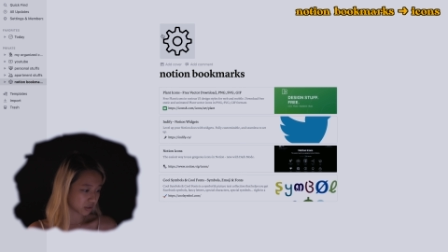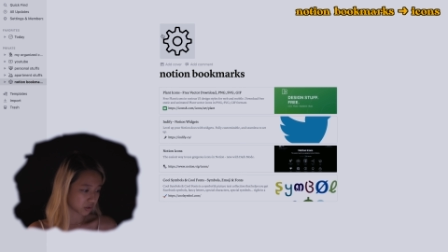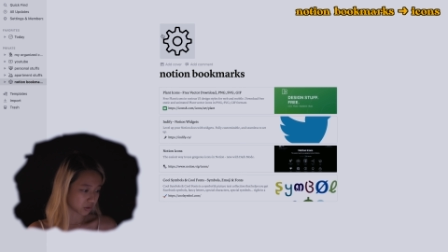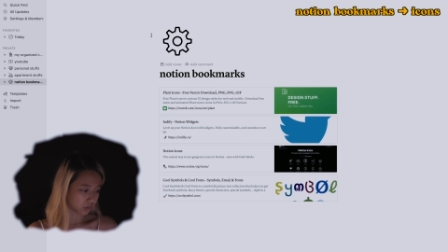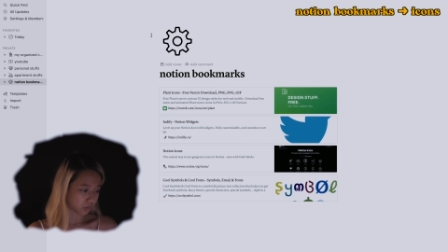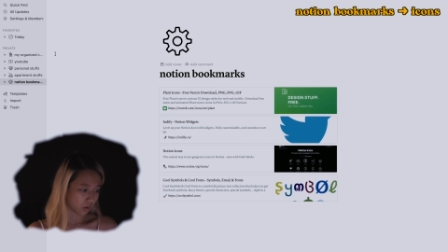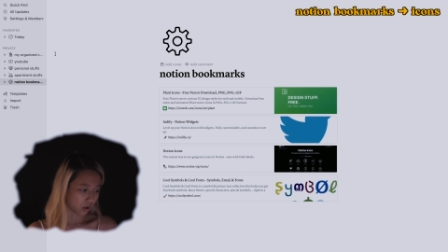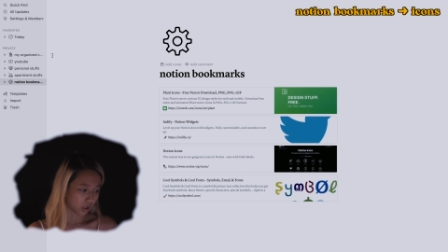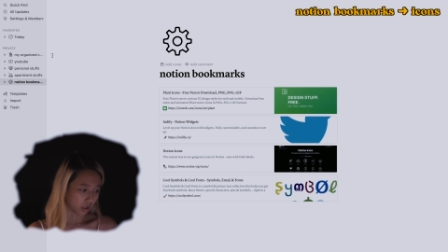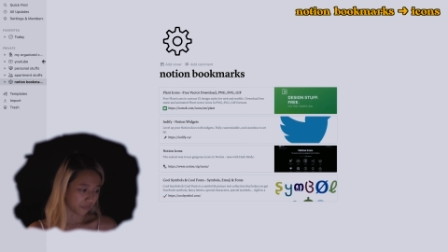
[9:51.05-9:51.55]

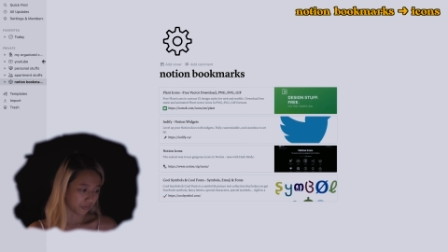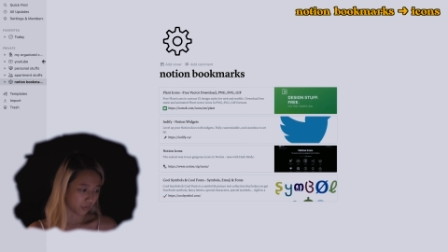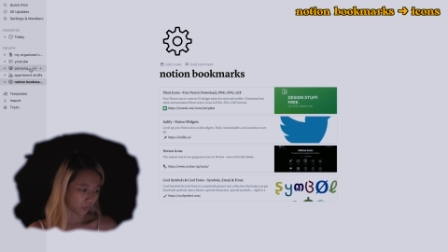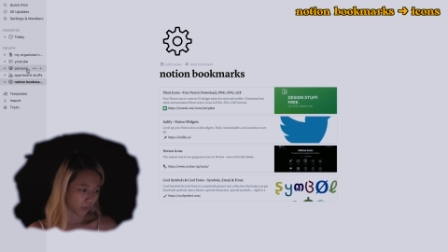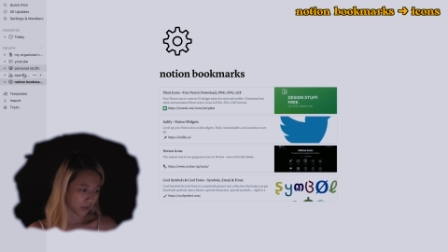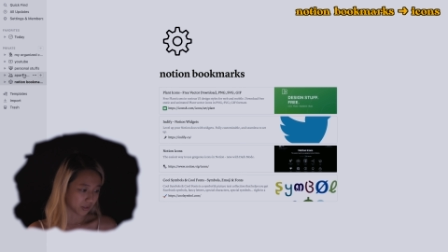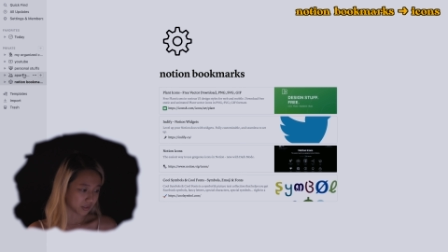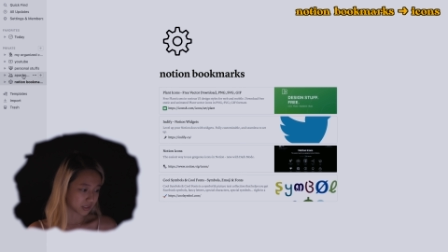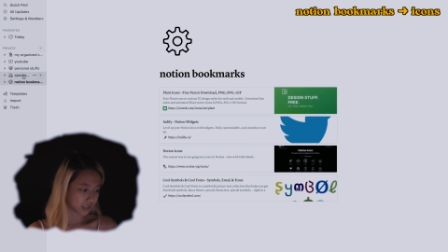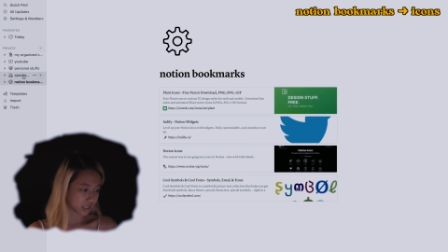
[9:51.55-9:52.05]
to all of the
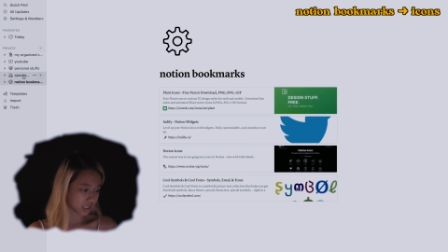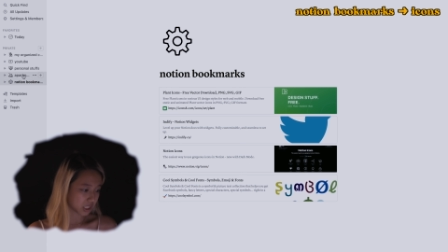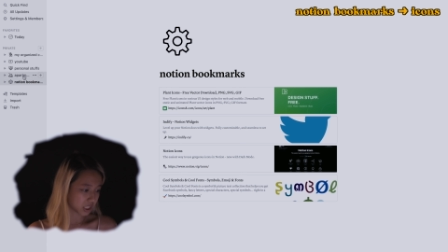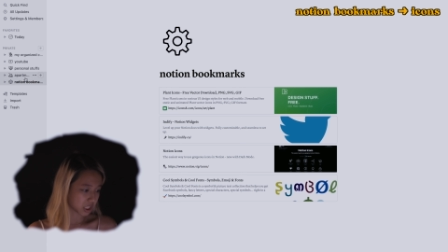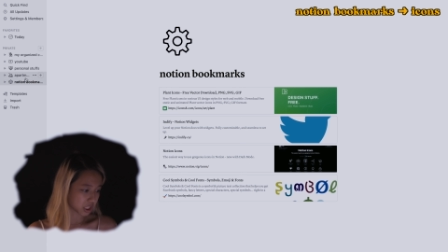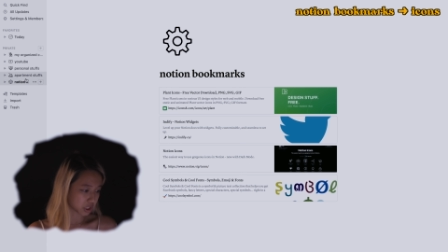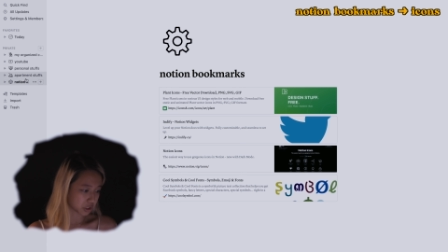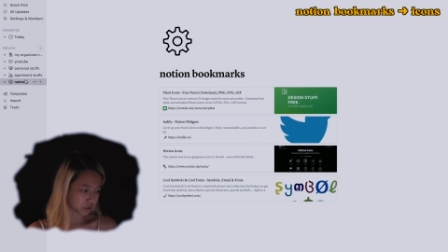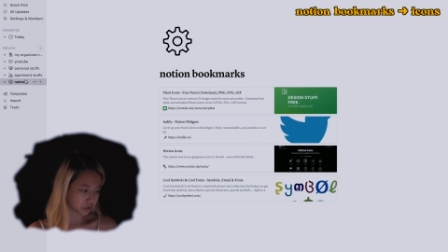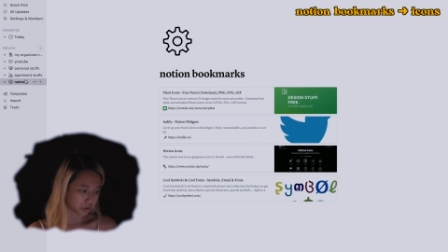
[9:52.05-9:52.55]
ones
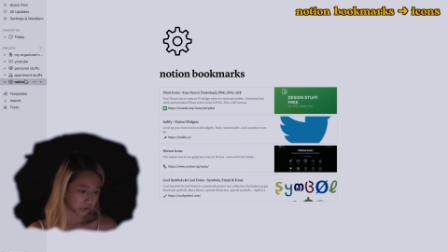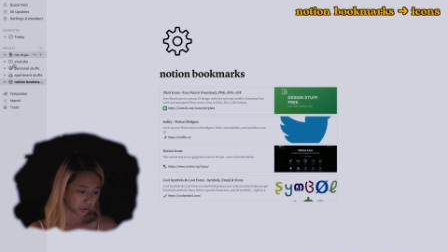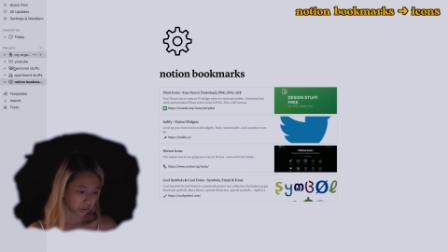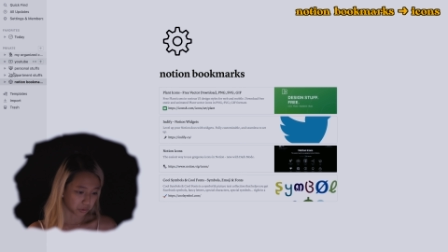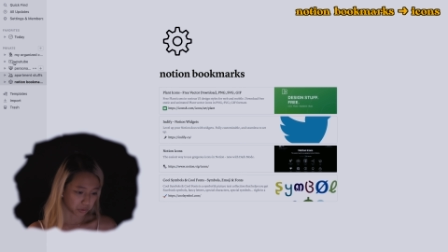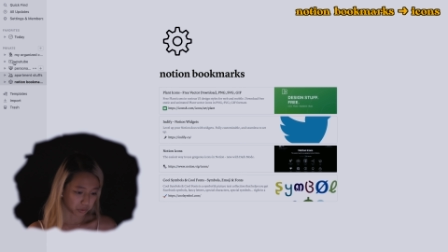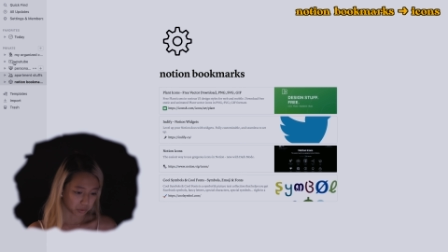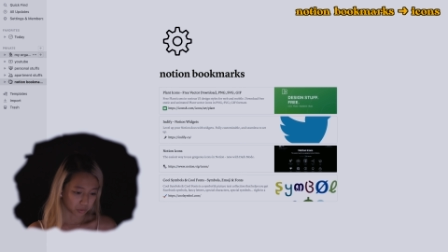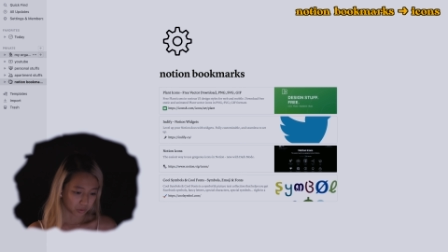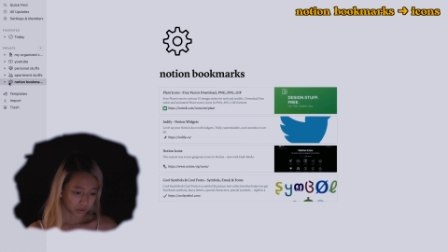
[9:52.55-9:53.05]
here
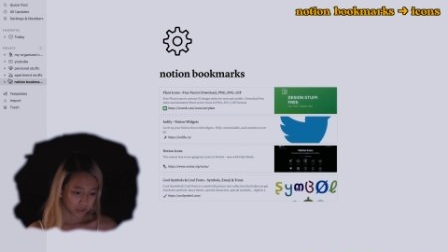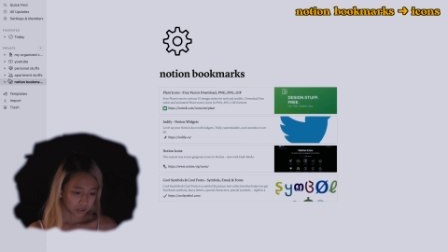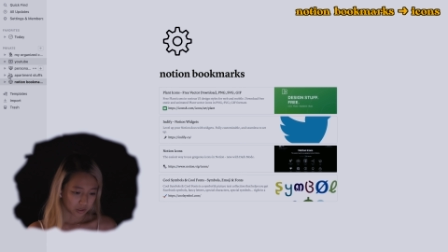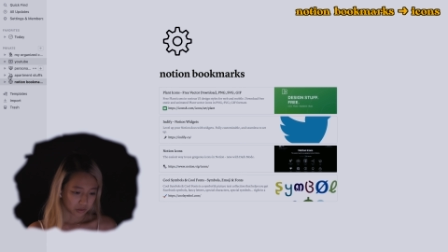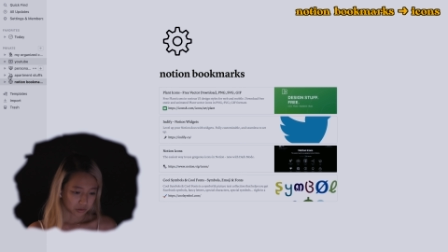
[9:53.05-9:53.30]
to